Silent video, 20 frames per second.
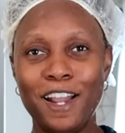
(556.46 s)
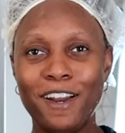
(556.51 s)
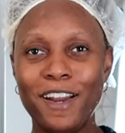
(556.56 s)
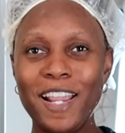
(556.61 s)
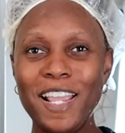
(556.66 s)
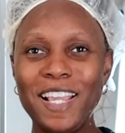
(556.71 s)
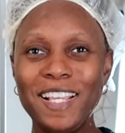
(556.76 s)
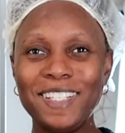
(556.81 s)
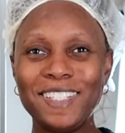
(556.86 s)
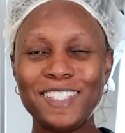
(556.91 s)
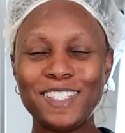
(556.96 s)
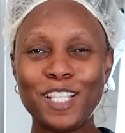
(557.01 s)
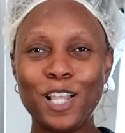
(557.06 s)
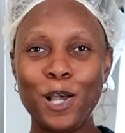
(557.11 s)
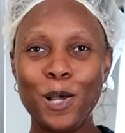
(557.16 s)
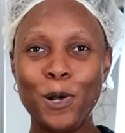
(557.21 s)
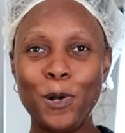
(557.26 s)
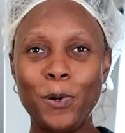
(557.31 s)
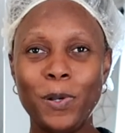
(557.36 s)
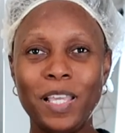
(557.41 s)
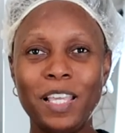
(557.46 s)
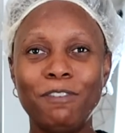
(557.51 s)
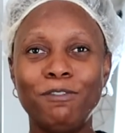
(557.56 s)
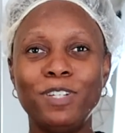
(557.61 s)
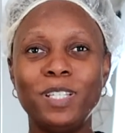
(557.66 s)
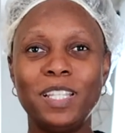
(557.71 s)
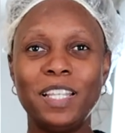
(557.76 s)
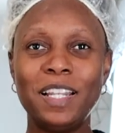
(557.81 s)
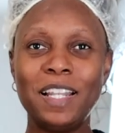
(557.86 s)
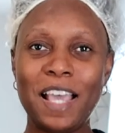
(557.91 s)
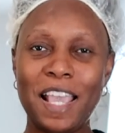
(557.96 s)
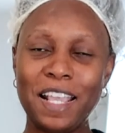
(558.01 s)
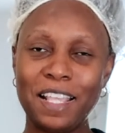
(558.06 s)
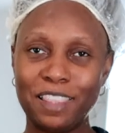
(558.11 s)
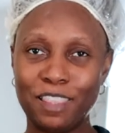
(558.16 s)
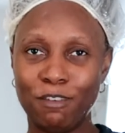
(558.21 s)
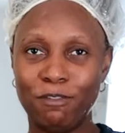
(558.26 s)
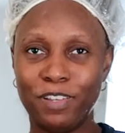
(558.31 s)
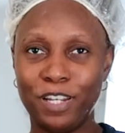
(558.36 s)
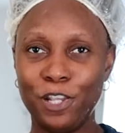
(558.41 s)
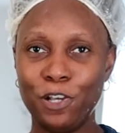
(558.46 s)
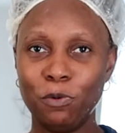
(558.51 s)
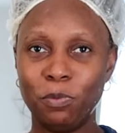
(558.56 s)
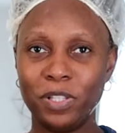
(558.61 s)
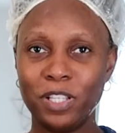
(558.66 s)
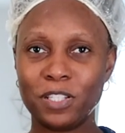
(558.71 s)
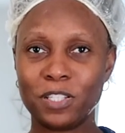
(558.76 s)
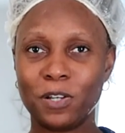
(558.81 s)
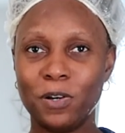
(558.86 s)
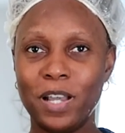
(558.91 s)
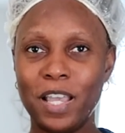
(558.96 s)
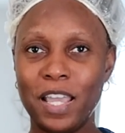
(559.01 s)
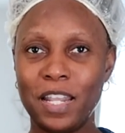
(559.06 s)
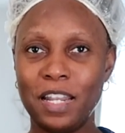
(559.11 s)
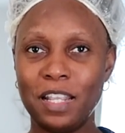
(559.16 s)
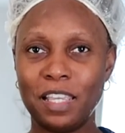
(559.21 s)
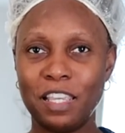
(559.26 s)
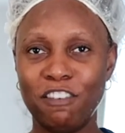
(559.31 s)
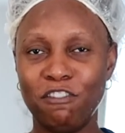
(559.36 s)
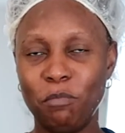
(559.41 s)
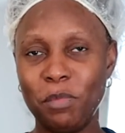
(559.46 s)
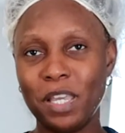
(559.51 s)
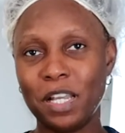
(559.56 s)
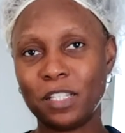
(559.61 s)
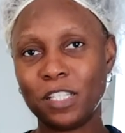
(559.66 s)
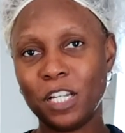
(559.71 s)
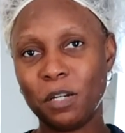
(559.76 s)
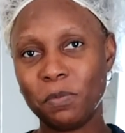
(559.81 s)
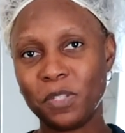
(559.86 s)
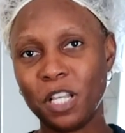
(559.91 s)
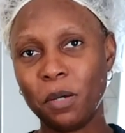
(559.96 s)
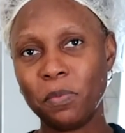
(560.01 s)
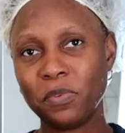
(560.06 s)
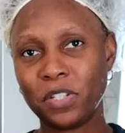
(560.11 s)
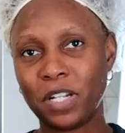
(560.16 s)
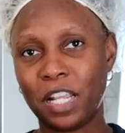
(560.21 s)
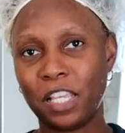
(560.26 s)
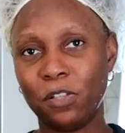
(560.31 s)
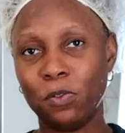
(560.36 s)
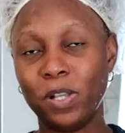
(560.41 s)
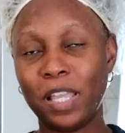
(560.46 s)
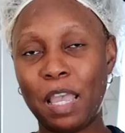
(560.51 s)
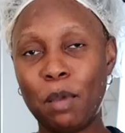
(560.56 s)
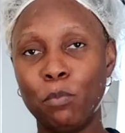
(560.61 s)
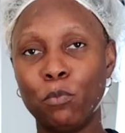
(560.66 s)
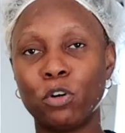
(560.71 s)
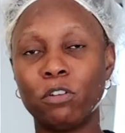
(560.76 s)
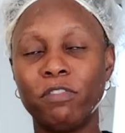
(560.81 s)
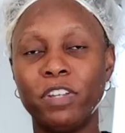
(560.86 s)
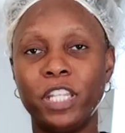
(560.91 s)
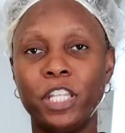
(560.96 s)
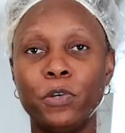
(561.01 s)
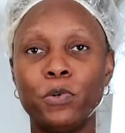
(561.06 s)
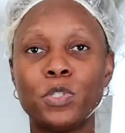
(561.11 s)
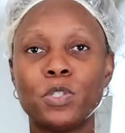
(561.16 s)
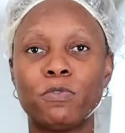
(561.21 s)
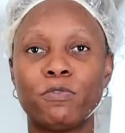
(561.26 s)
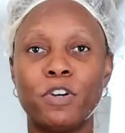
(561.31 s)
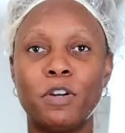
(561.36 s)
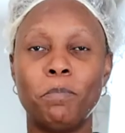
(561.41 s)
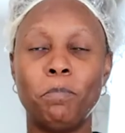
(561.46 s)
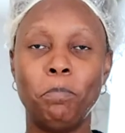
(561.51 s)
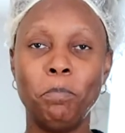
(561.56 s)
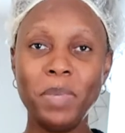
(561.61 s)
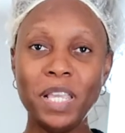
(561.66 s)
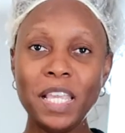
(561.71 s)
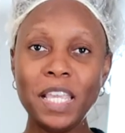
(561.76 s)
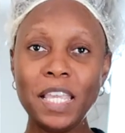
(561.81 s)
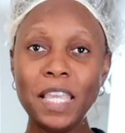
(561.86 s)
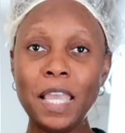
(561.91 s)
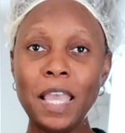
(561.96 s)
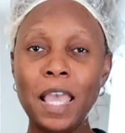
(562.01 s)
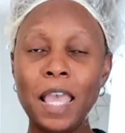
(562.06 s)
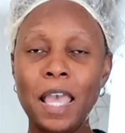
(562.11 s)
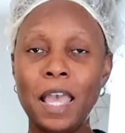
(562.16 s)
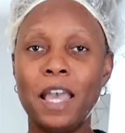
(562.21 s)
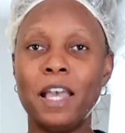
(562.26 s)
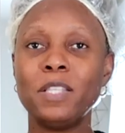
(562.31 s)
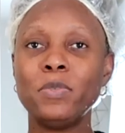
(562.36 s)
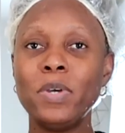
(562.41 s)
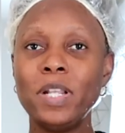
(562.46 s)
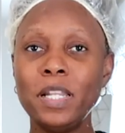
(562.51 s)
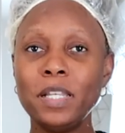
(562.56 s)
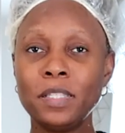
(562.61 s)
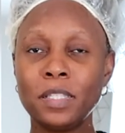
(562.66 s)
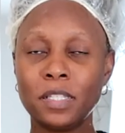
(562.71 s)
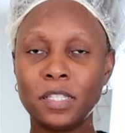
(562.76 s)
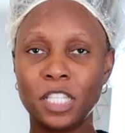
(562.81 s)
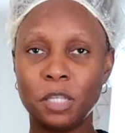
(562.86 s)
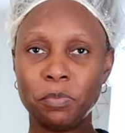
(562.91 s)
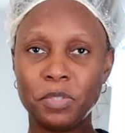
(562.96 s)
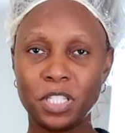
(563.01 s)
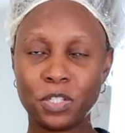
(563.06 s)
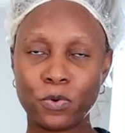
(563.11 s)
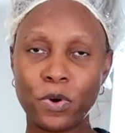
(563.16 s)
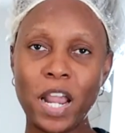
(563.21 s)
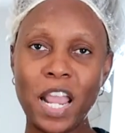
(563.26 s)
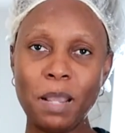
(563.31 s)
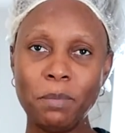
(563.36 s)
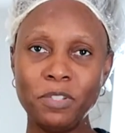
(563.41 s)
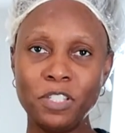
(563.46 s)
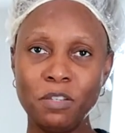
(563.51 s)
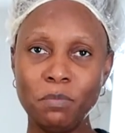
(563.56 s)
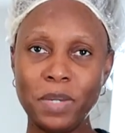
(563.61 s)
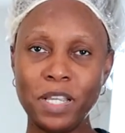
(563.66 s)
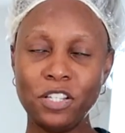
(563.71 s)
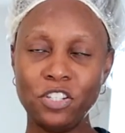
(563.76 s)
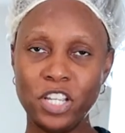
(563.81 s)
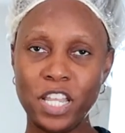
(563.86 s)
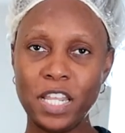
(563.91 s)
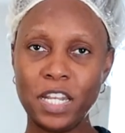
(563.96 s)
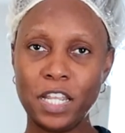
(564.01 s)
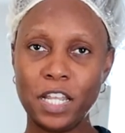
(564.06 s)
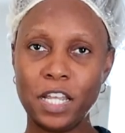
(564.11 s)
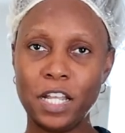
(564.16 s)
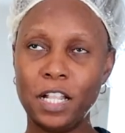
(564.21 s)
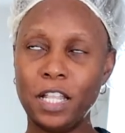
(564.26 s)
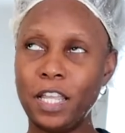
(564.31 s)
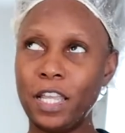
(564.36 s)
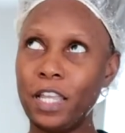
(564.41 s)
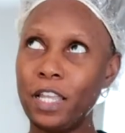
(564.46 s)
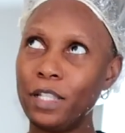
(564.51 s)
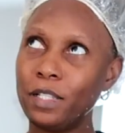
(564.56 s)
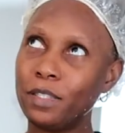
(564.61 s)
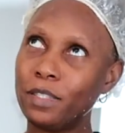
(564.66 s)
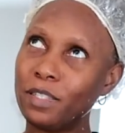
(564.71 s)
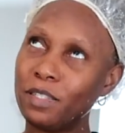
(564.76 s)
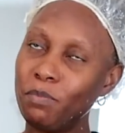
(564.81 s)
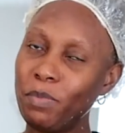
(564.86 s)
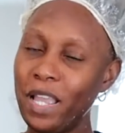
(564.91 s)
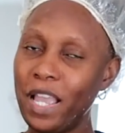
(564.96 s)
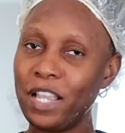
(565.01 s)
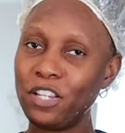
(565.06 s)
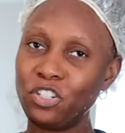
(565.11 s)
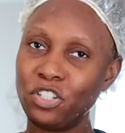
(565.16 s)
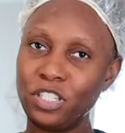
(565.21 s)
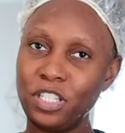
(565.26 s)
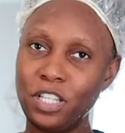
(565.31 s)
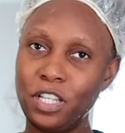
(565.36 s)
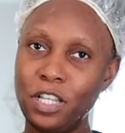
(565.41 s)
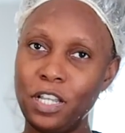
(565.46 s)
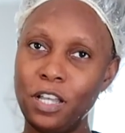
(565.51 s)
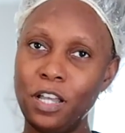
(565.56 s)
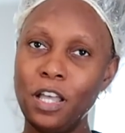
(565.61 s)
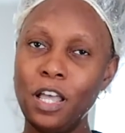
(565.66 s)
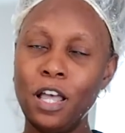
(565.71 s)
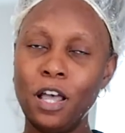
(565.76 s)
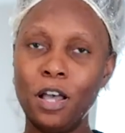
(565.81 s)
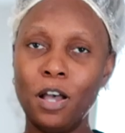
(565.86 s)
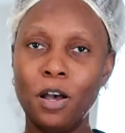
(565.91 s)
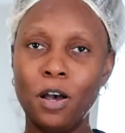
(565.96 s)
Alright, so if you did like the video, please go ahead and give me a thumbs up so that you get more videos from me, as well as subscribe to my channel and smash the